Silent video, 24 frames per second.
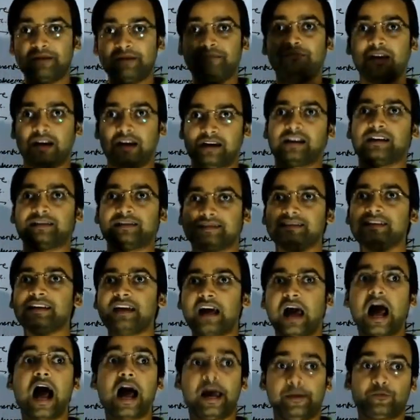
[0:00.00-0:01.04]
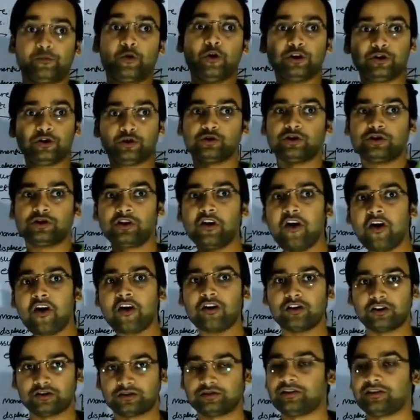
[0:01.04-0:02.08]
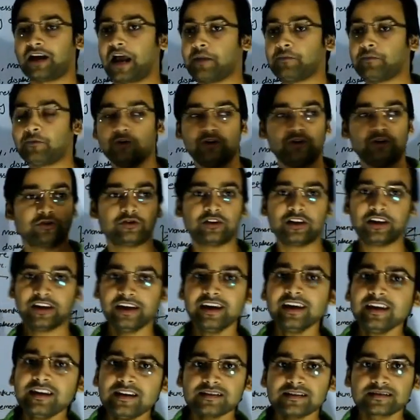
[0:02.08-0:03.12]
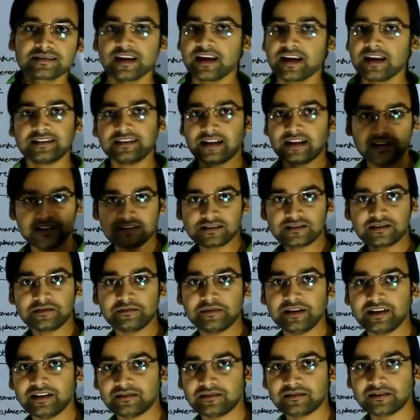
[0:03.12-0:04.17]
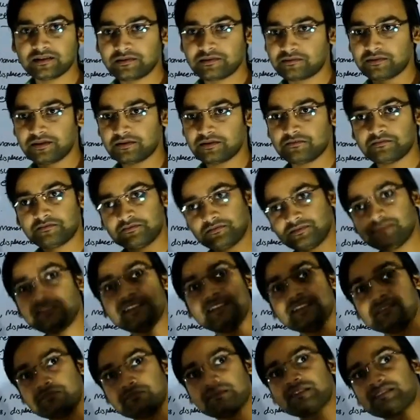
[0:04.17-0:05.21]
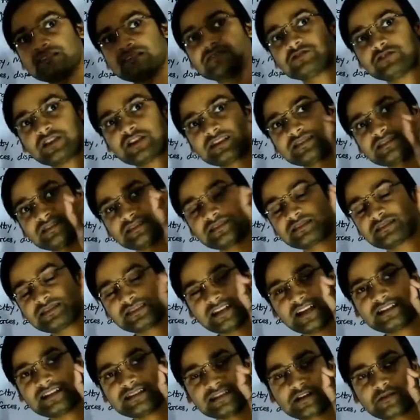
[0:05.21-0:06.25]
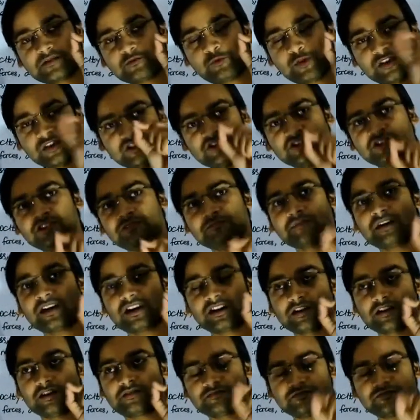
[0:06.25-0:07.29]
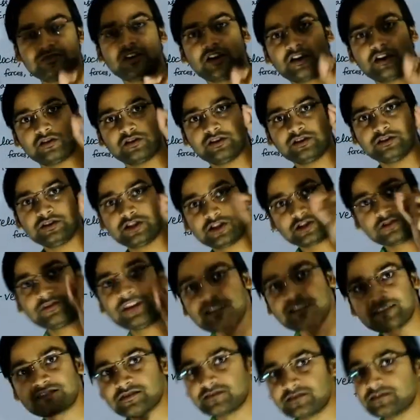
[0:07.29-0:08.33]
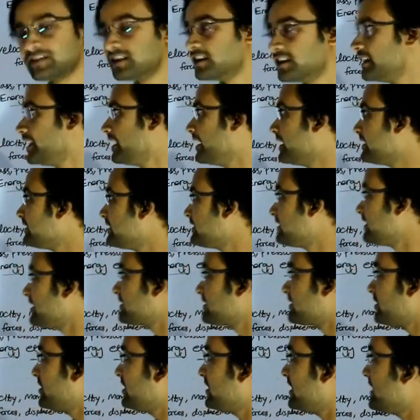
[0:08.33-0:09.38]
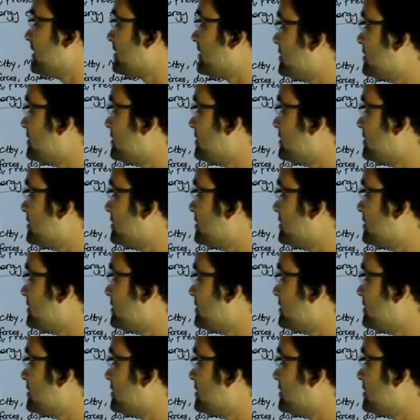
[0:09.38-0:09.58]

Maybe I can say, I am going to the north, I am going to the east. That does not mean, this means there is a question mark of the direction. This is called